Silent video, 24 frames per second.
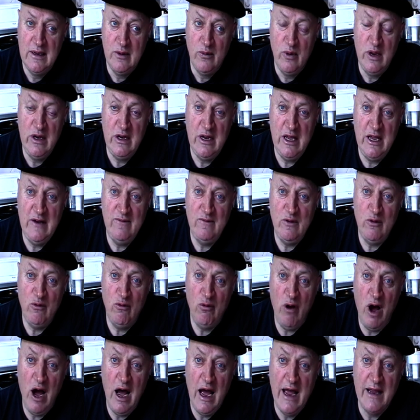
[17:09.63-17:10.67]
we need the
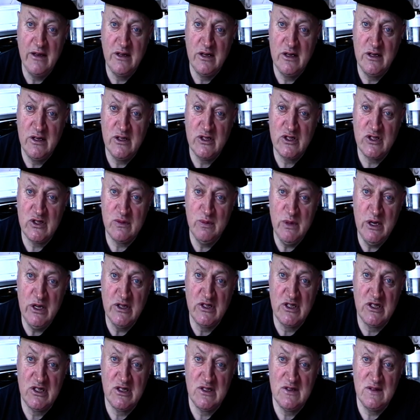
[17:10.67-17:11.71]
right to
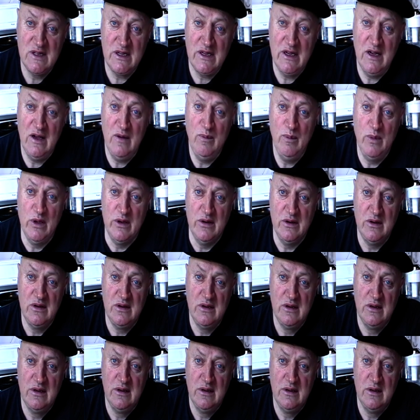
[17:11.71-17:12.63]
dismiss the government